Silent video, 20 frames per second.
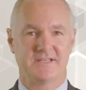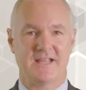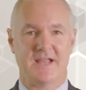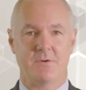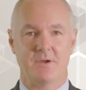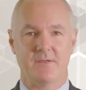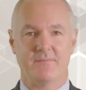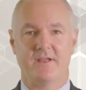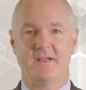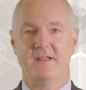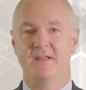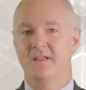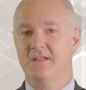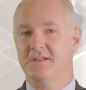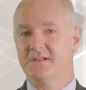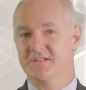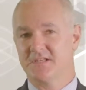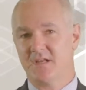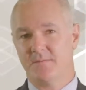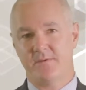However,
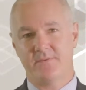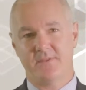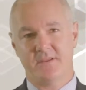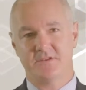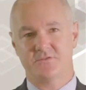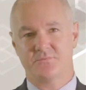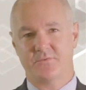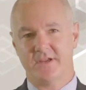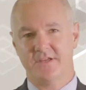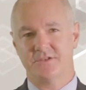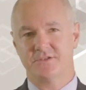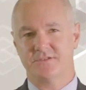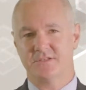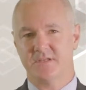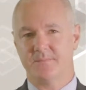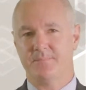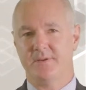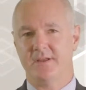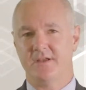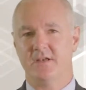some of these regions
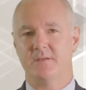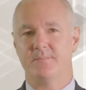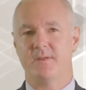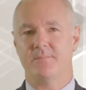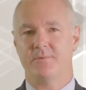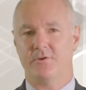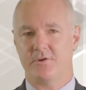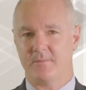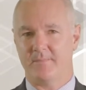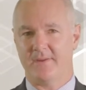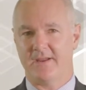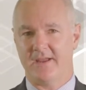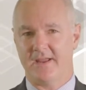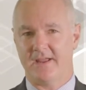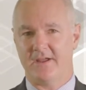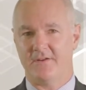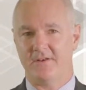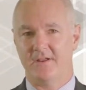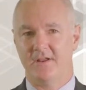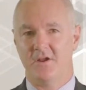appear to be bottoming
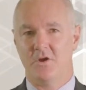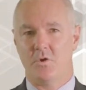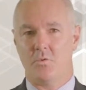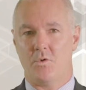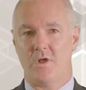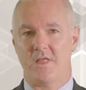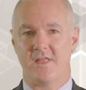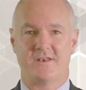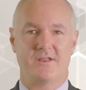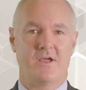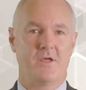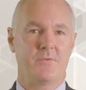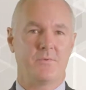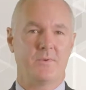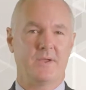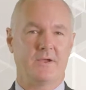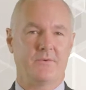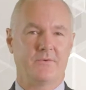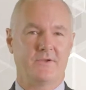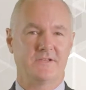out, while in
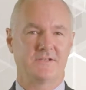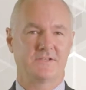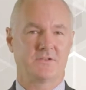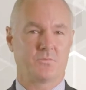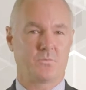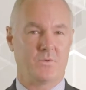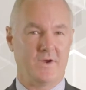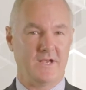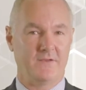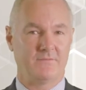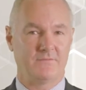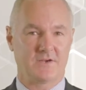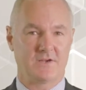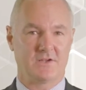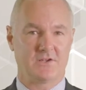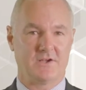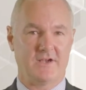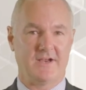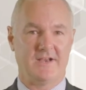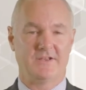other areas the rate of
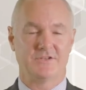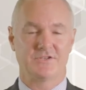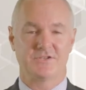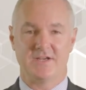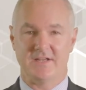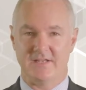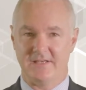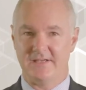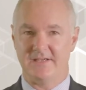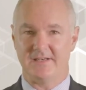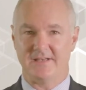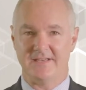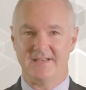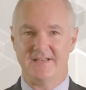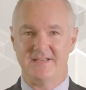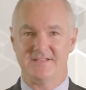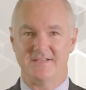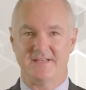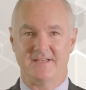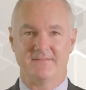decline is clearly
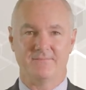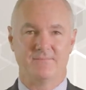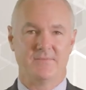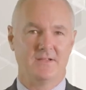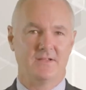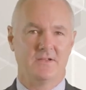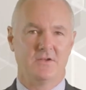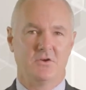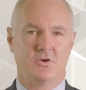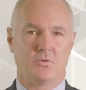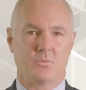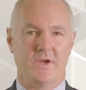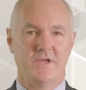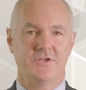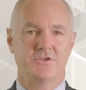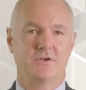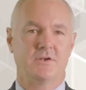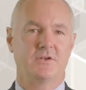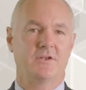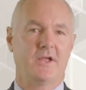easing.
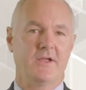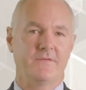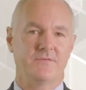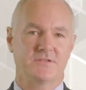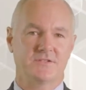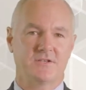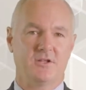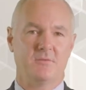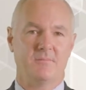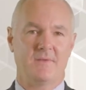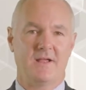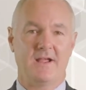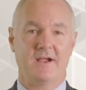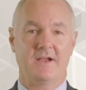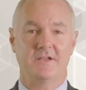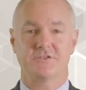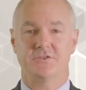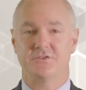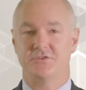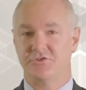Regional lifestyle
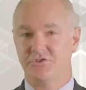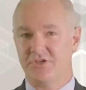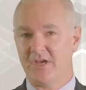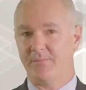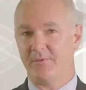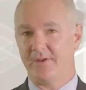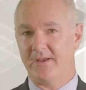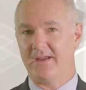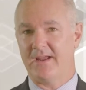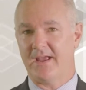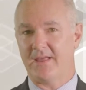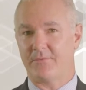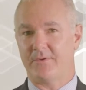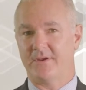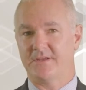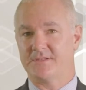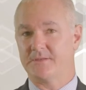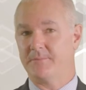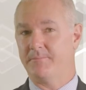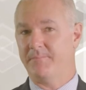markets are generally
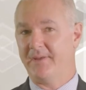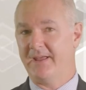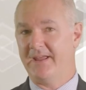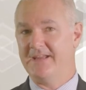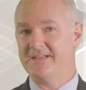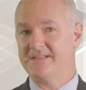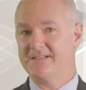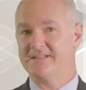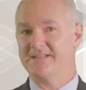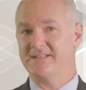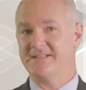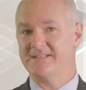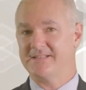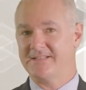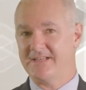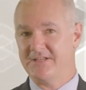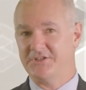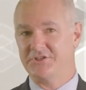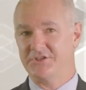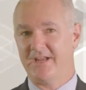gathering some pace as the
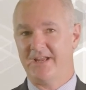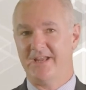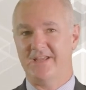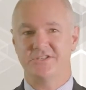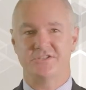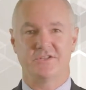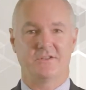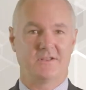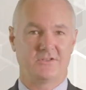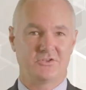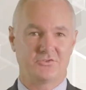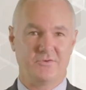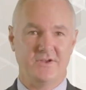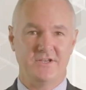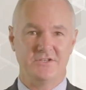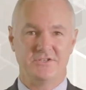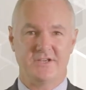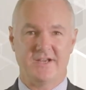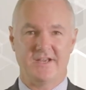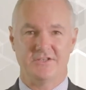sea change and the
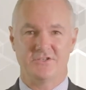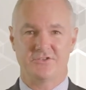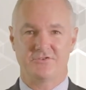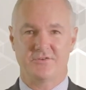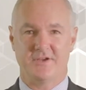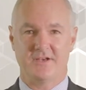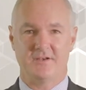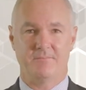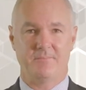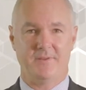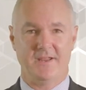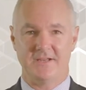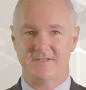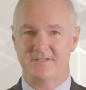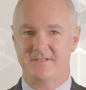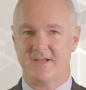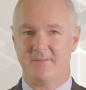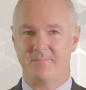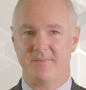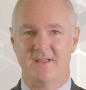tree change trend
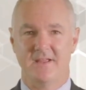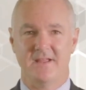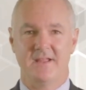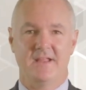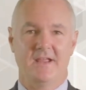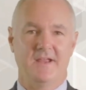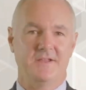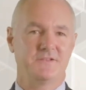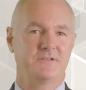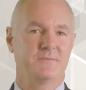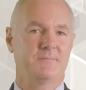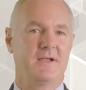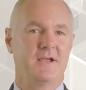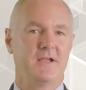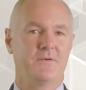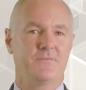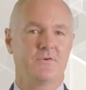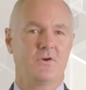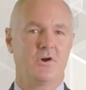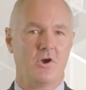picks up and
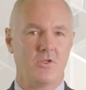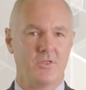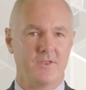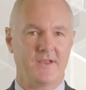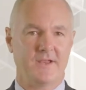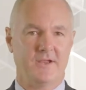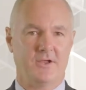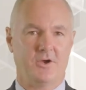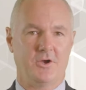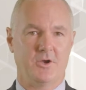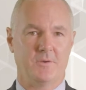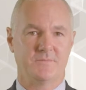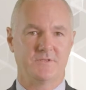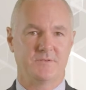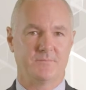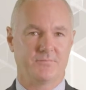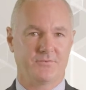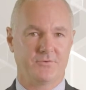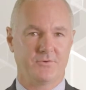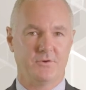demand for holiday homes
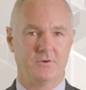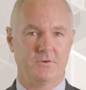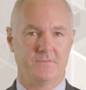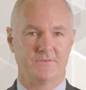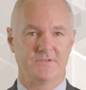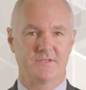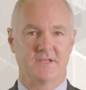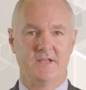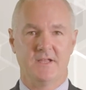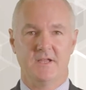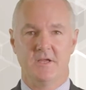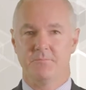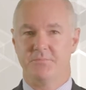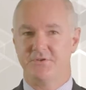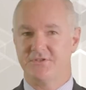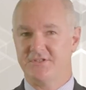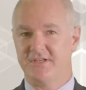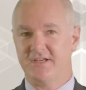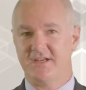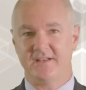improves,
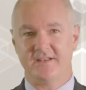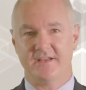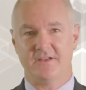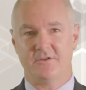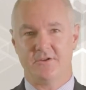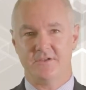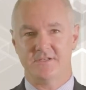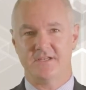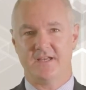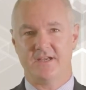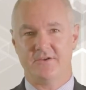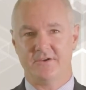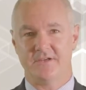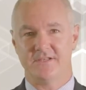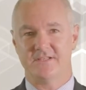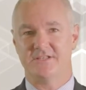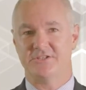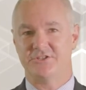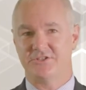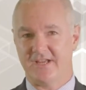particularly in those
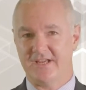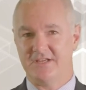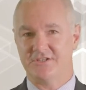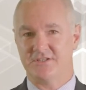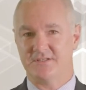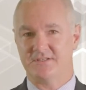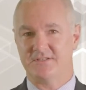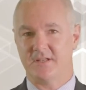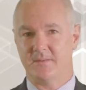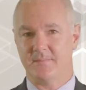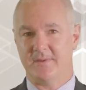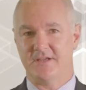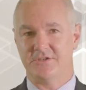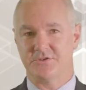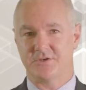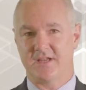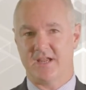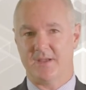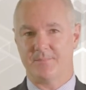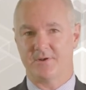areas adjacent to the
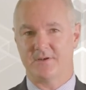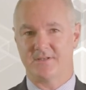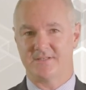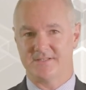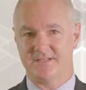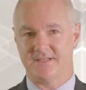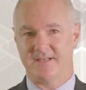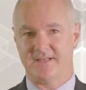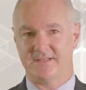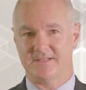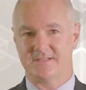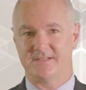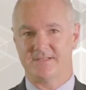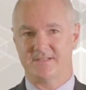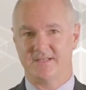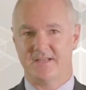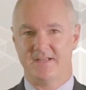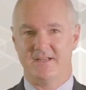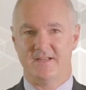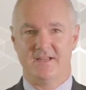major capital cities.